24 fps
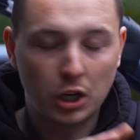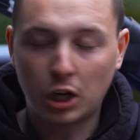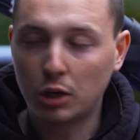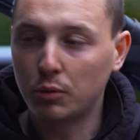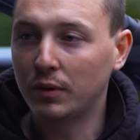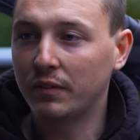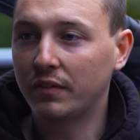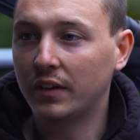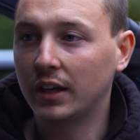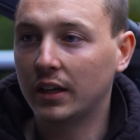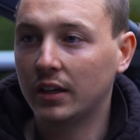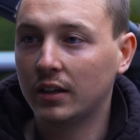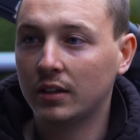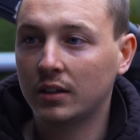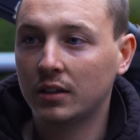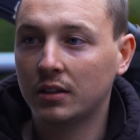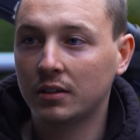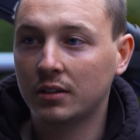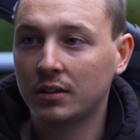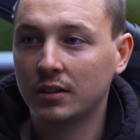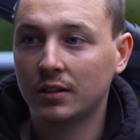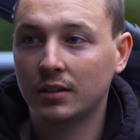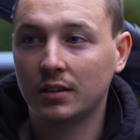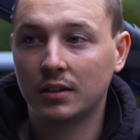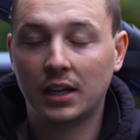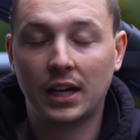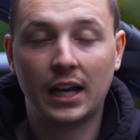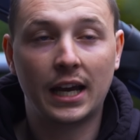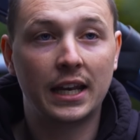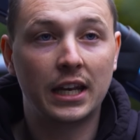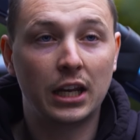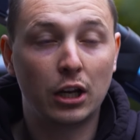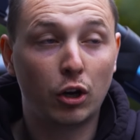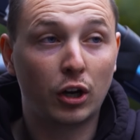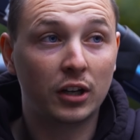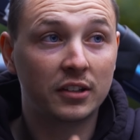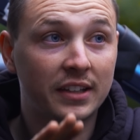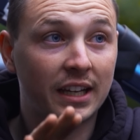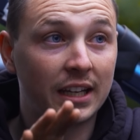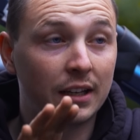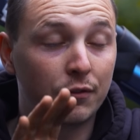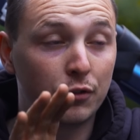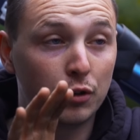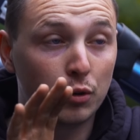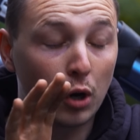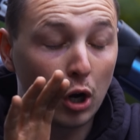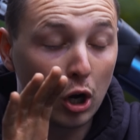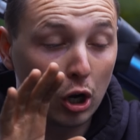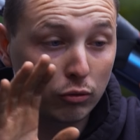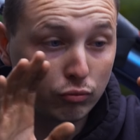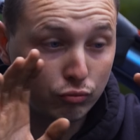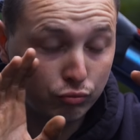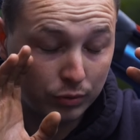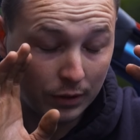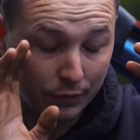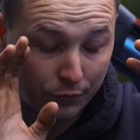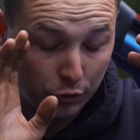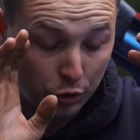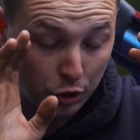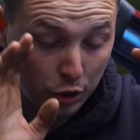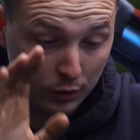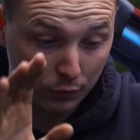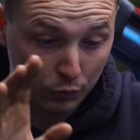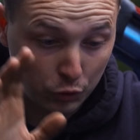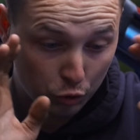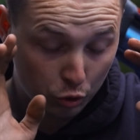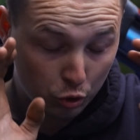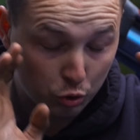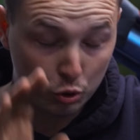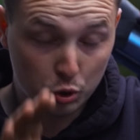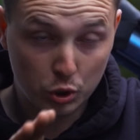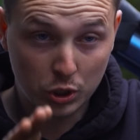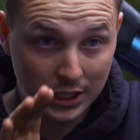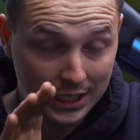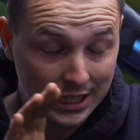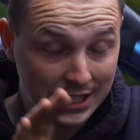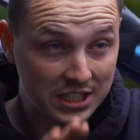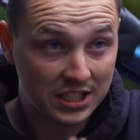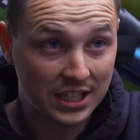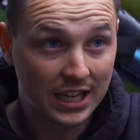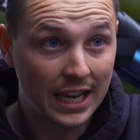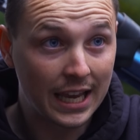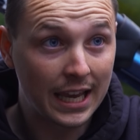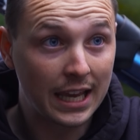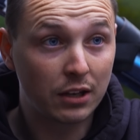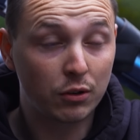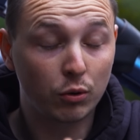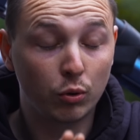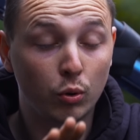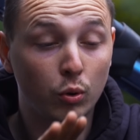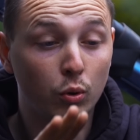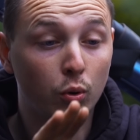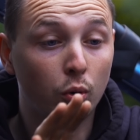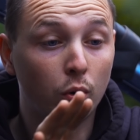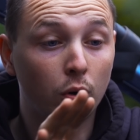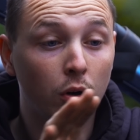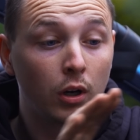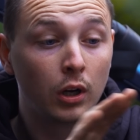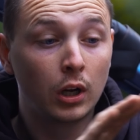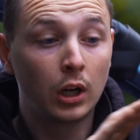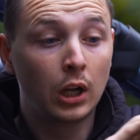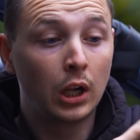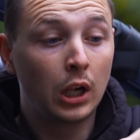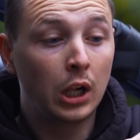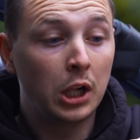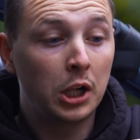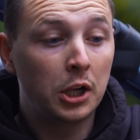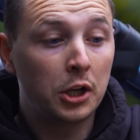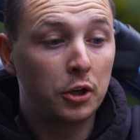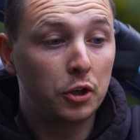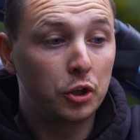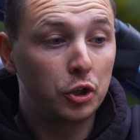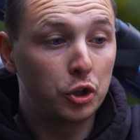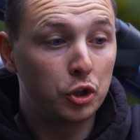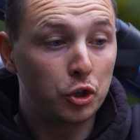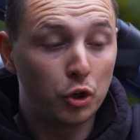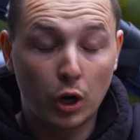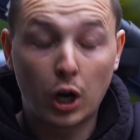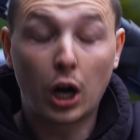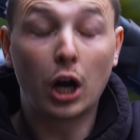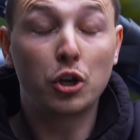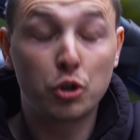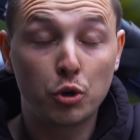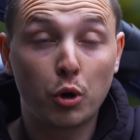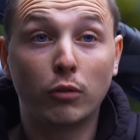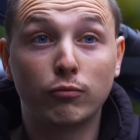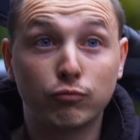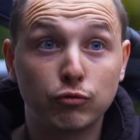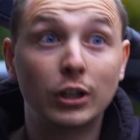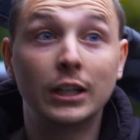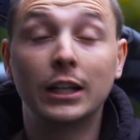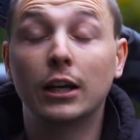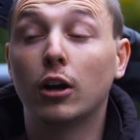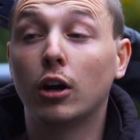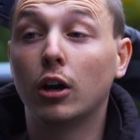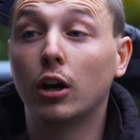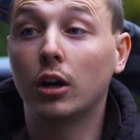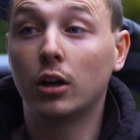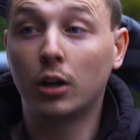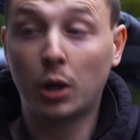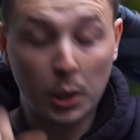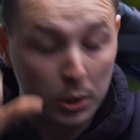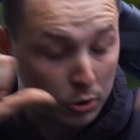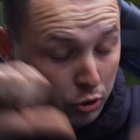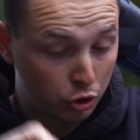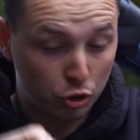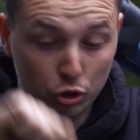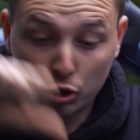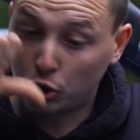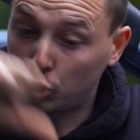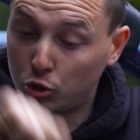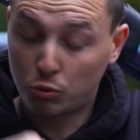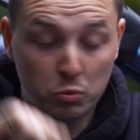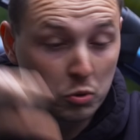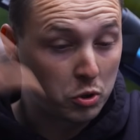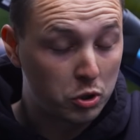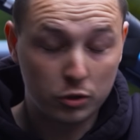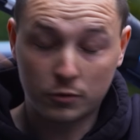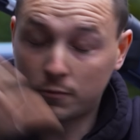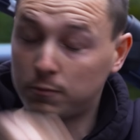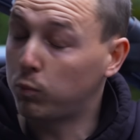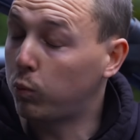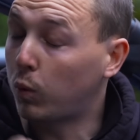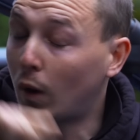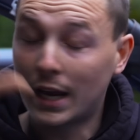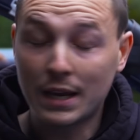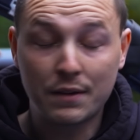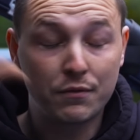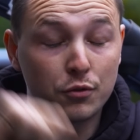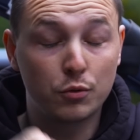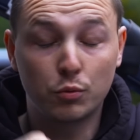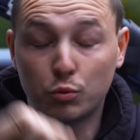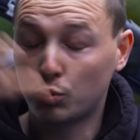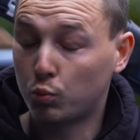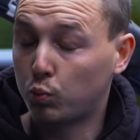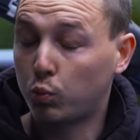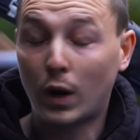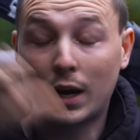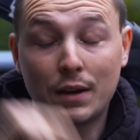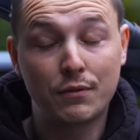Go with it. Yep. And like I say, if you are, if you, if you get scared or you are you are really hurt, yeah, just wave, Thumbs down.